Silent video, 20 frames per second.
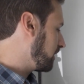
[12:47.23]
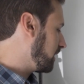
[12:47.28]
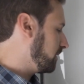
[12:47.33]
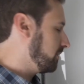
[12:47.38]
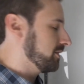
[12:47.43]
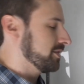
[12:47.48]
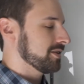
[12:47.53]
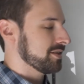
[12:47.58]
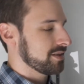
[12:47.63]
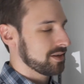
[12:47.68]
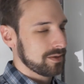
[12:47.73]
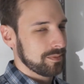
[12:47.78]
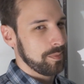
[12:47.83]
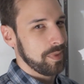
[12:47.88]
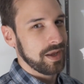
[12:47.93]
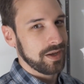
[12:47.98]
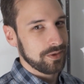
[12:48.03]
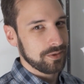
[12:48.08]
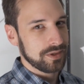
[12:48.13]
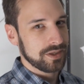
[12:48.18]
I would just start
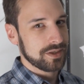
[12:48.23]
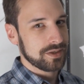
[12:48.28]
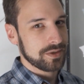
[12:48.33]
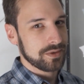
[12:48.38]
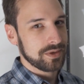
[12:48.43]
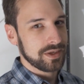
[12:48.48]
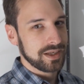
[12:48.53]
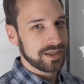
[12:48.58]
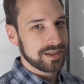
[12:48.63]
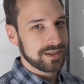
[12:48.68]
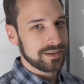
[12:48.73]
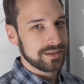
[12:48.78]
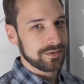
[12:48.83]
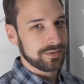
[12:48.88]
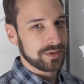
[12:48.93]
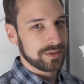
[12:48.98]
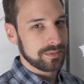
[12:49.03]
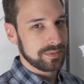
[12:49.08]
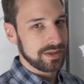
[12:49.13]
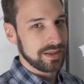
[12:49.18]
manually tuning it, and it
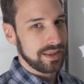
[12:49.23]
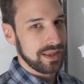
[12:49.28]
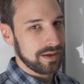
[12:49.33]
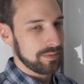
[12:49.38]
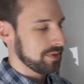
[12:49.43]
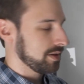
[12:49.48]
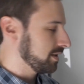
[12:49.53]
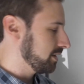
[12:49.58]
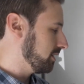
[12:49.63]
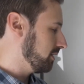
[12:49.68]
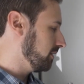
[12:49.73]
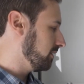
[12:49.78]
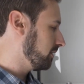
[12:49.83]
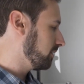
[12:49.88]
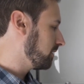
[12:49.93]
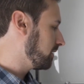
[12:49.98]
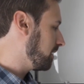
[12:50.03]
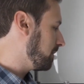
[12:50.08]
wouldn't be that big a deal.